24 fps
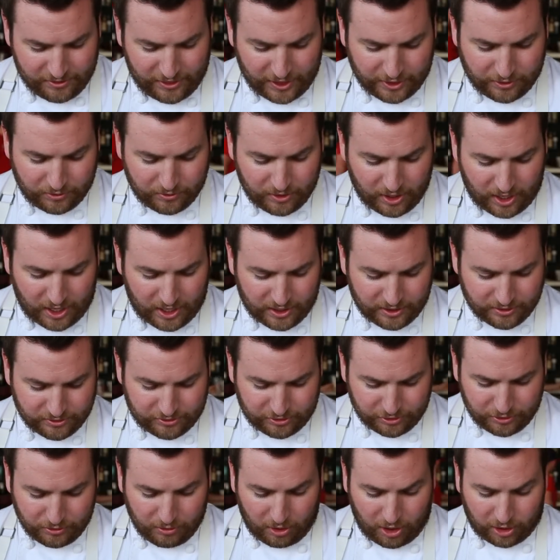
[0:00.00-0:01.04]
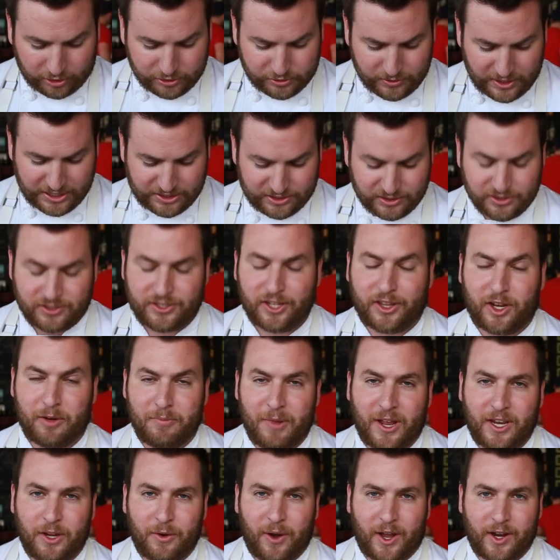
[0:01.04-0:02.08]
they do not do alterations to their
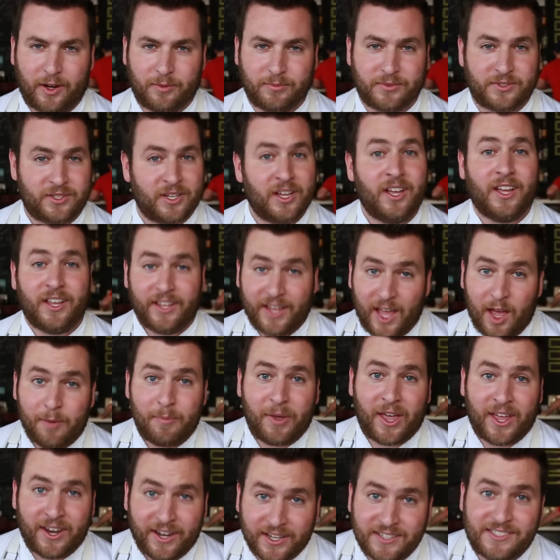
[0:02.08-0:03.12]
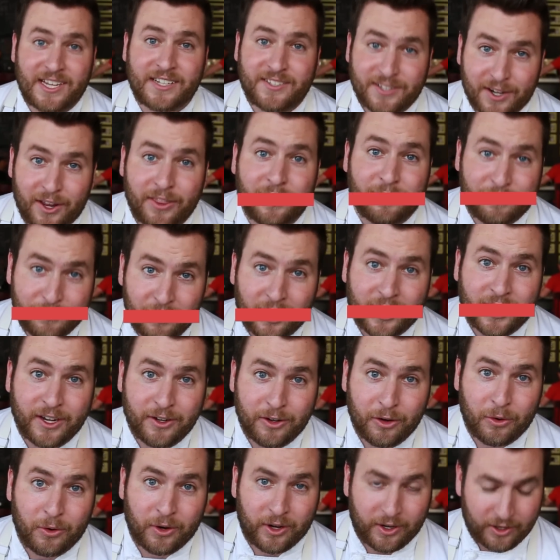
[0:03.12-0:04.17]
menu items. Yeah, man, it says it on
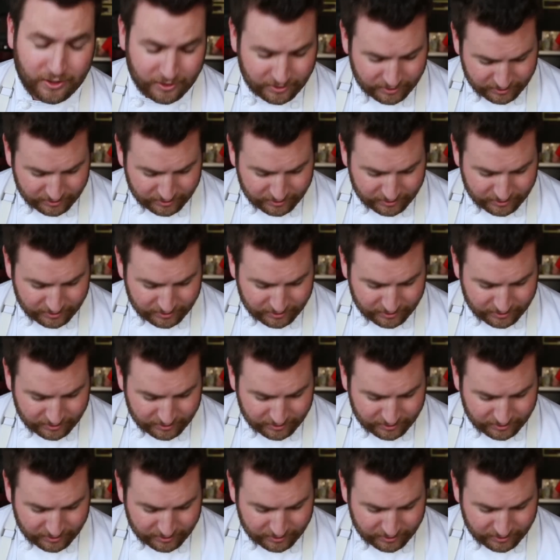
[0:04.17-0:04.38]
door.